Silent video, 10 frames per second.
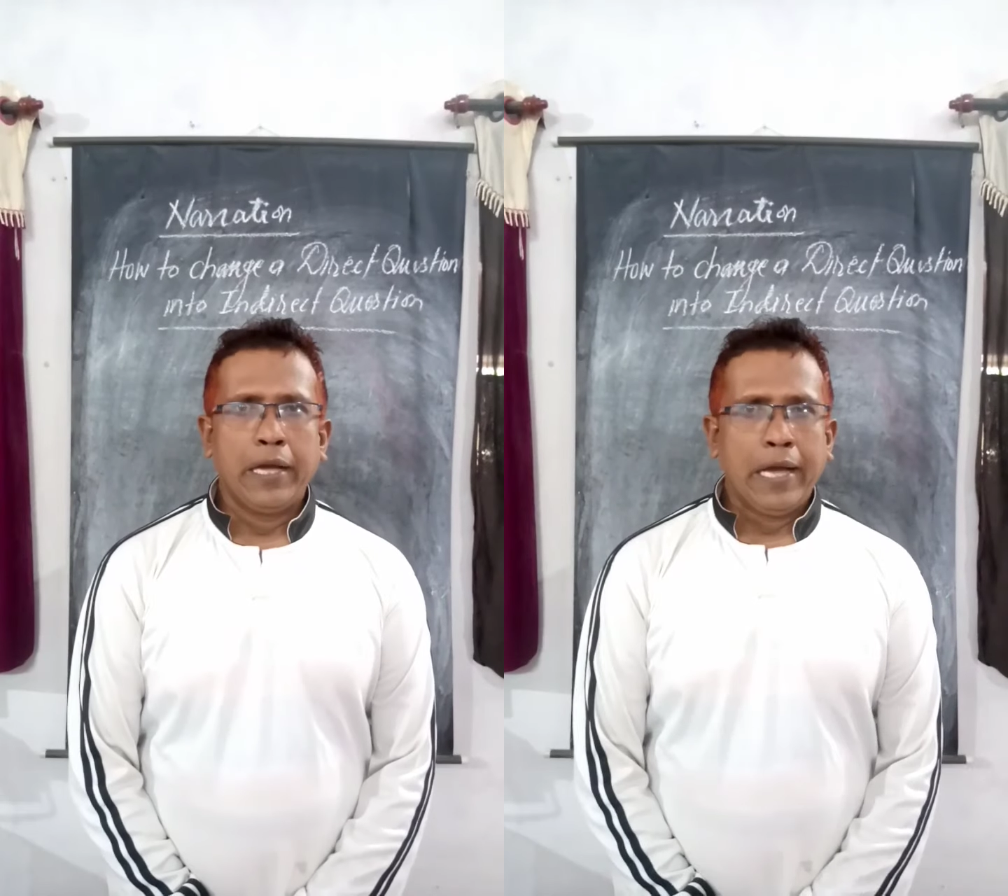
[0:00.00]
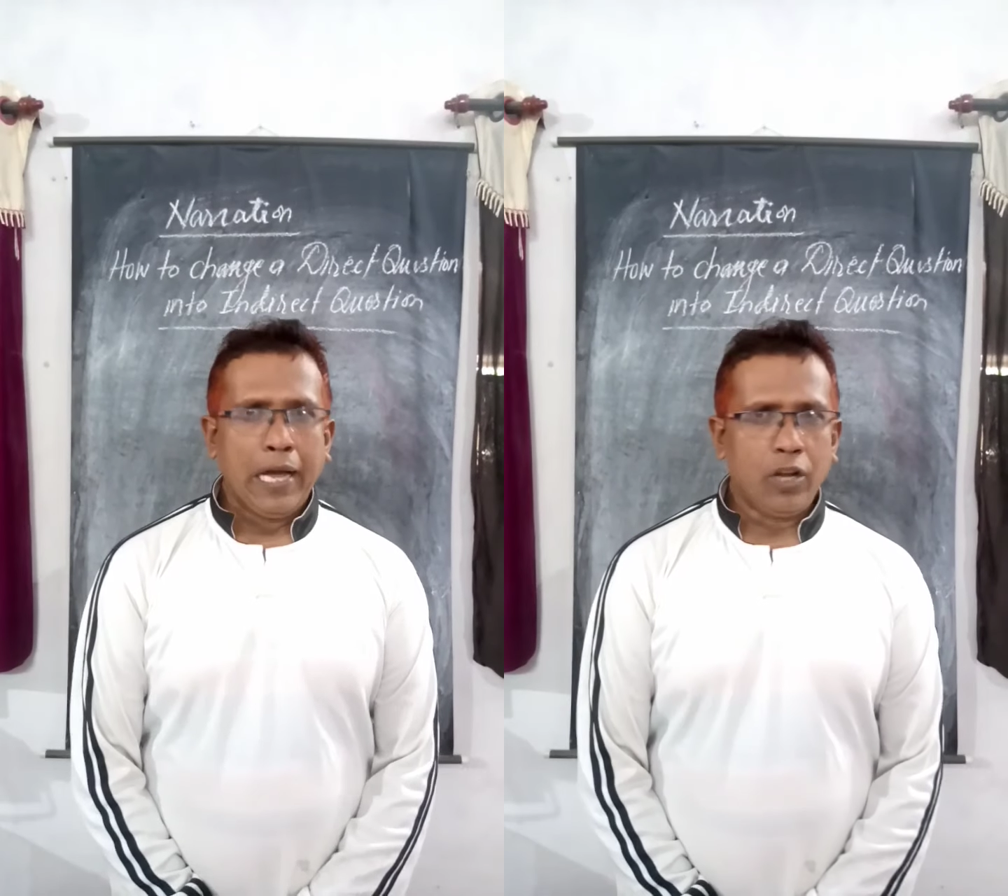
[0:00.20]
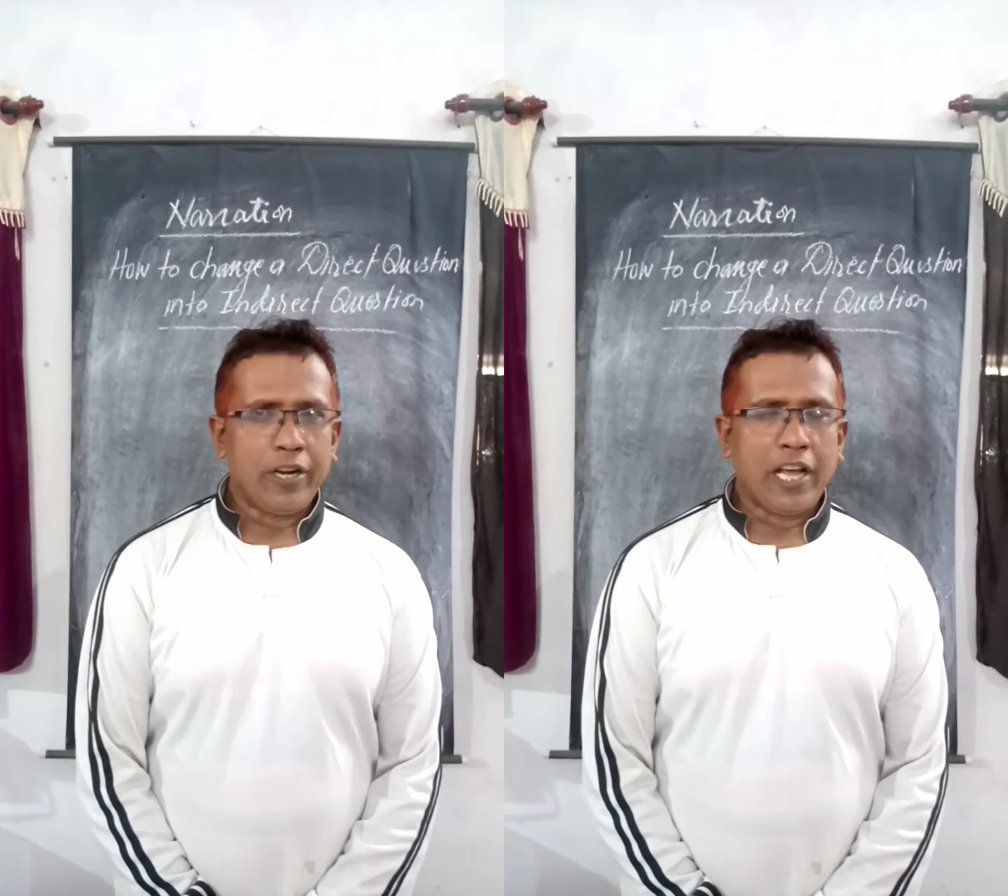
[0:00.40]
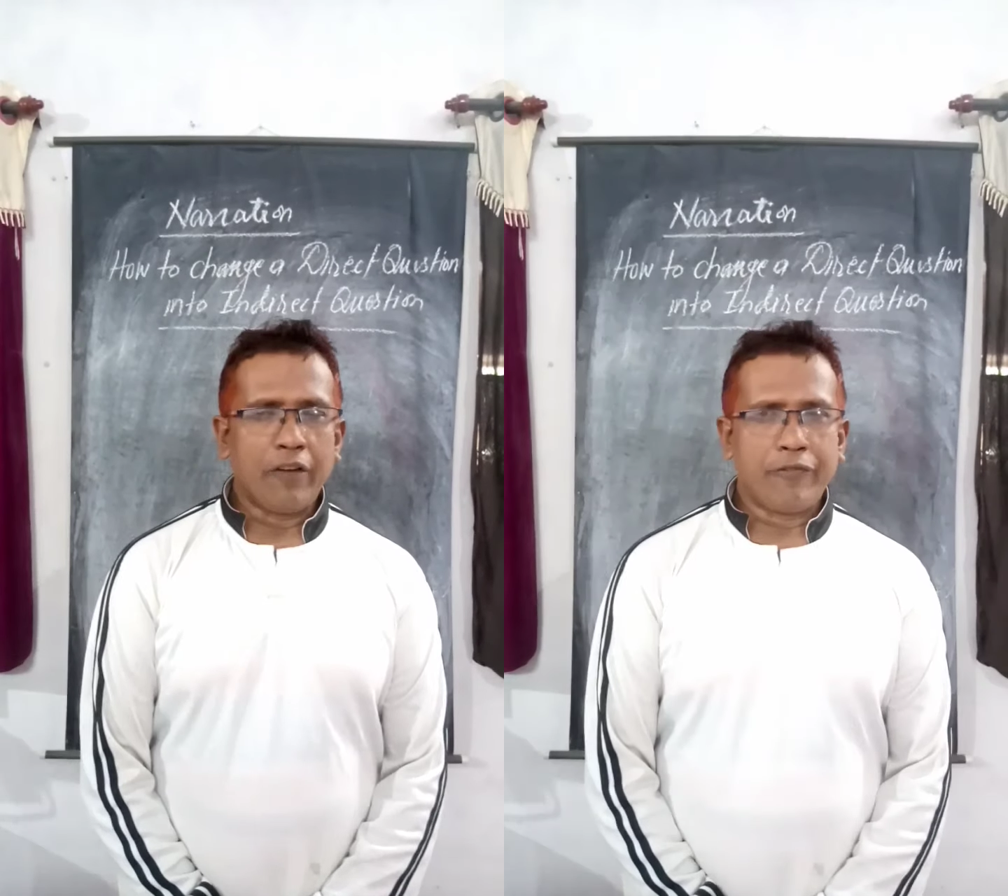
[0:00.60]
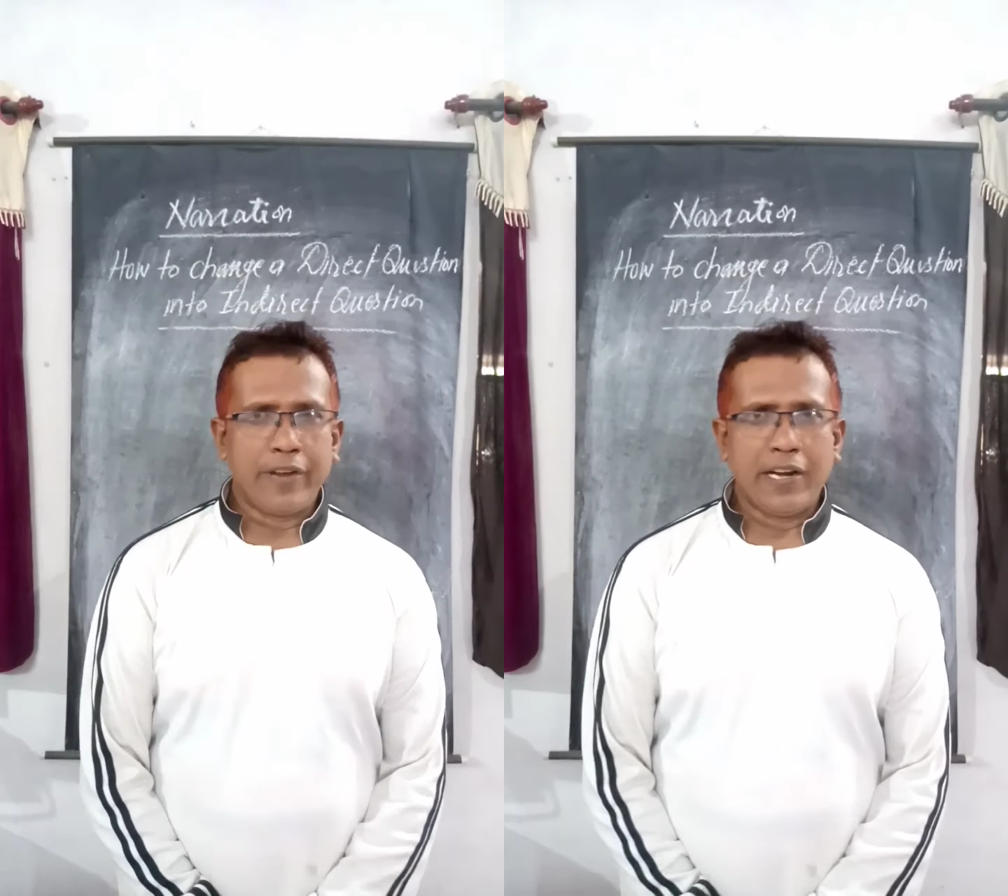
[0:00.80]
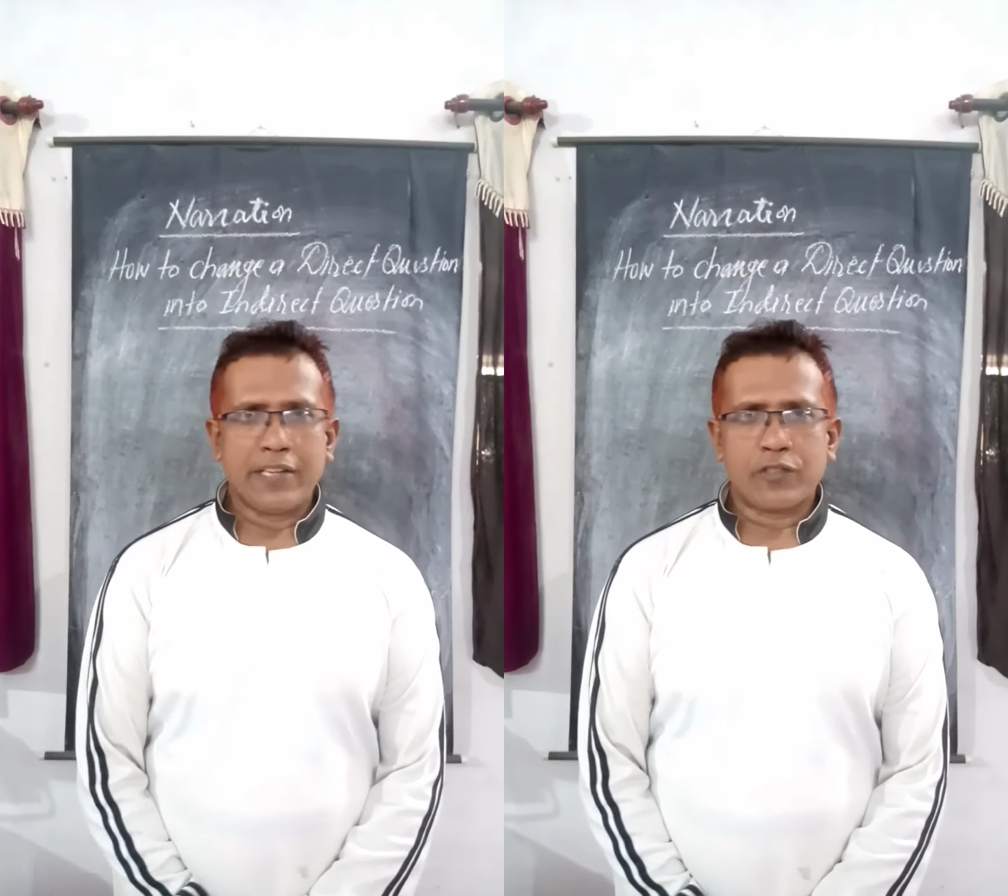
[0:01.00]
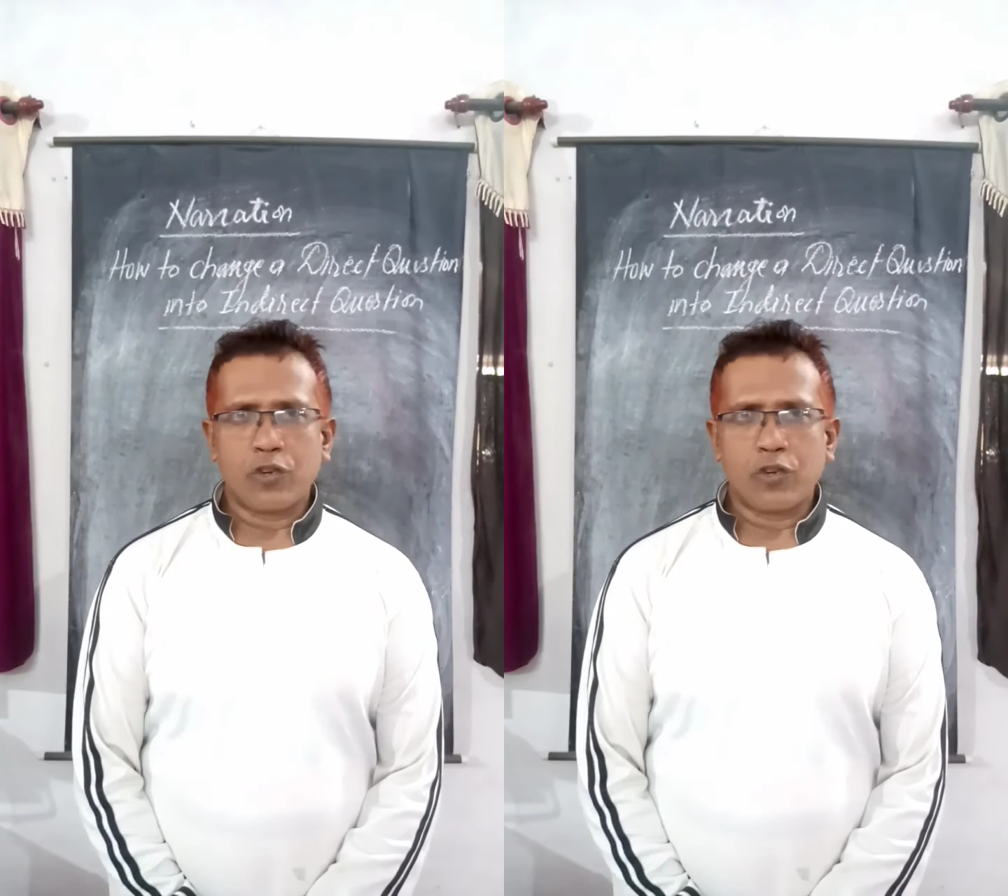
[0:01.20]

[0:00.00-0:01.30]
Hello dear friends,